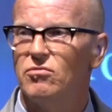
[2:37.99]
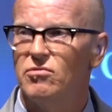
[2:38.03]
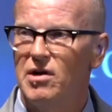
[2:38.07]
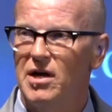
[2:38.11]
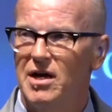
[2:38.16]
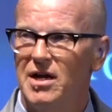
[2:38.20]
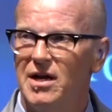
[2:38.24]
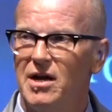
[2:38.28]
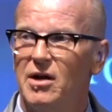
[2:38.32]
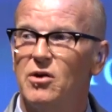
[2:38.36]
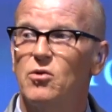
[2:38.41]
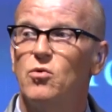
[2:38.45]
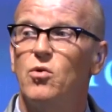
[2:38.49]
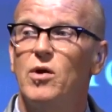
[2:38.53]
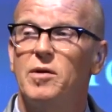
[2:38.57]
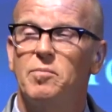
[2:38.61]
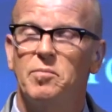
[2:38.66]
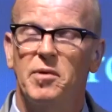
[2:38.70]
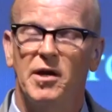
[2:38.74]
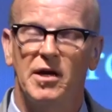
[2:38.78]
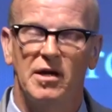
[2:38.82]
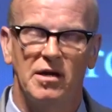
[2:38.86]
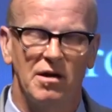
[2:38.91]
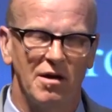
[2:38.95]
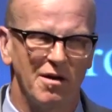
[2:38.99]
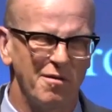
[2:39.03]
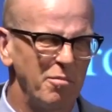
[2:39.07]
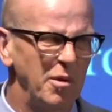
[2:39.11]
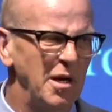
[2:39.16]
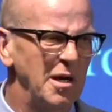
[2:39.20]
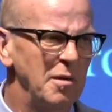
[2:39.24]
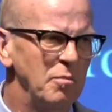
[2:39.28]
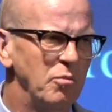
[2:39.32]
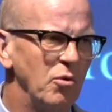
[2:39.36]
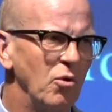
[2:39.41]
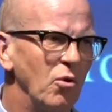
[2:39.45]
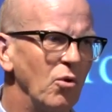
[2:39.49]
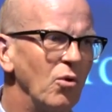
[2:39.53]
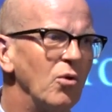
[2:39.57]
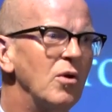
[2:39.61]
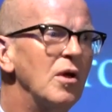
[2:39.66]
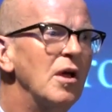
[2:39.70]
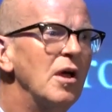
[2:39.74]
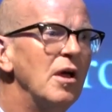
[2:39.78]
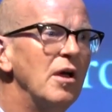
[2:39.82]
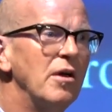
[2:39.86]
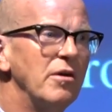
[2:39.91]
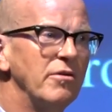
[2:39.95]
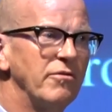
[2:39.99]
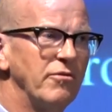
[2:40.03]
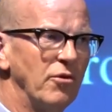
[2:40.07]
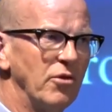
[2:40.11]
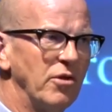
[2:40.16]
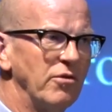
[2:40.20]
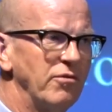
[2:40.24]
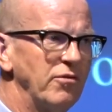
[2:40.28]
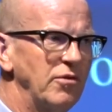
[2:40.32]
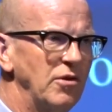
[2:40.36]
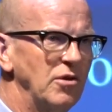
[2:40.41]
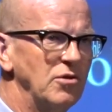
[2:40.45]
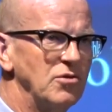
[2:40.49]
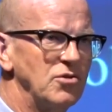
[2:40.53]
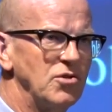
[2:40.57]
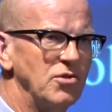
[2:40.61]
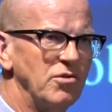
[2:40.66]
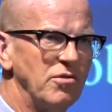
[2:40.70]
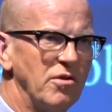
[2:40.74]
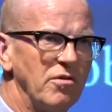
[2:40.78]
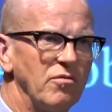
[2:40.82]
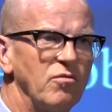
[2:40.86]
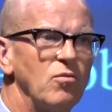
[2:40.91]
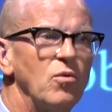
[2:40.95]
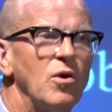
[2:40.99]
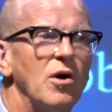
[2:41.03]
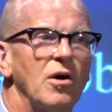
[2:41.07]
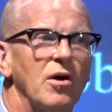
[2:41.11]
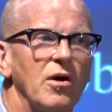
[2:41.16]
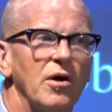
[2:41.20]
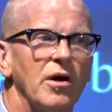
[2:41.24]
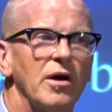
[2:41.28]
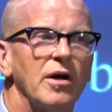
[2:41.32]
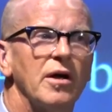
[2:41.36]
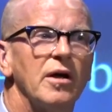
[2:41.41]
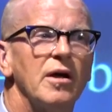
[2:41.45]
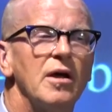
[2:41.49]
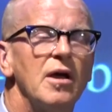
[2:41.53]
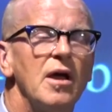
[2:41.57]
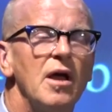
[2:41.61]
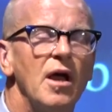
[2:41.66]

really equipping young people for the future of work.